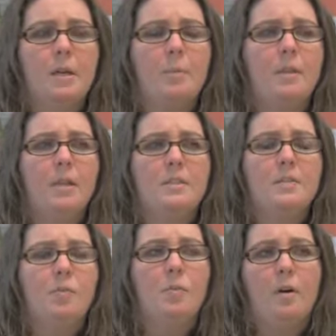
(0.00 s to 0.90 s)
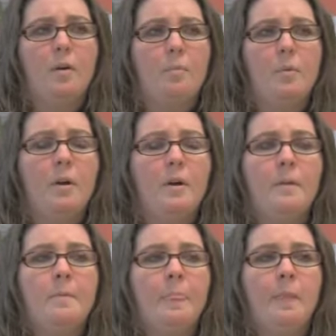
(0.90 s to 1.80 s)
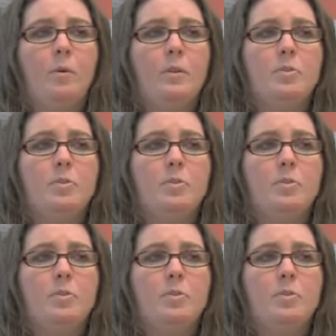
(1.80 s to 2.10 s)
I mean, that's from what